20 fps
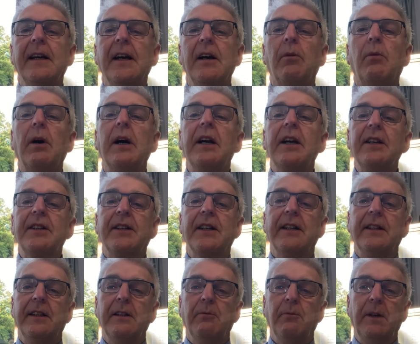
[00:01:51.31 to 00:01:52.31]
Why is
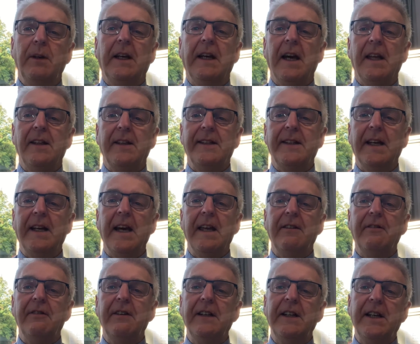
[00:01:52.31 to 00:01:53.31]
it that we gather
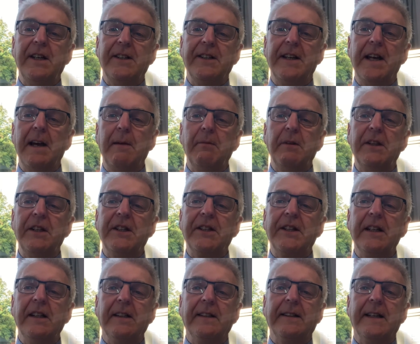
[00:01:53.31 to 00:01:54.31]
together in his name in this
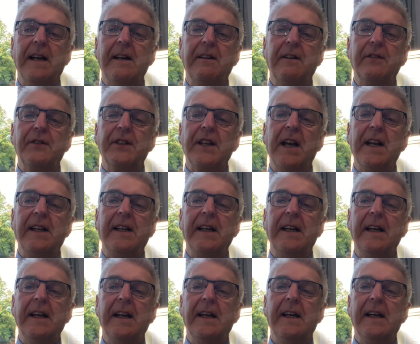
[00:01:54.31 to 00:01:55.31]
little town of
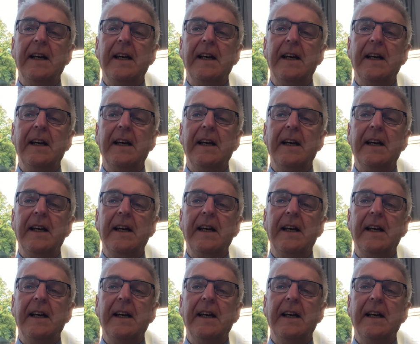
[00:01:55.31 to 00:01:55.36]
Sandy?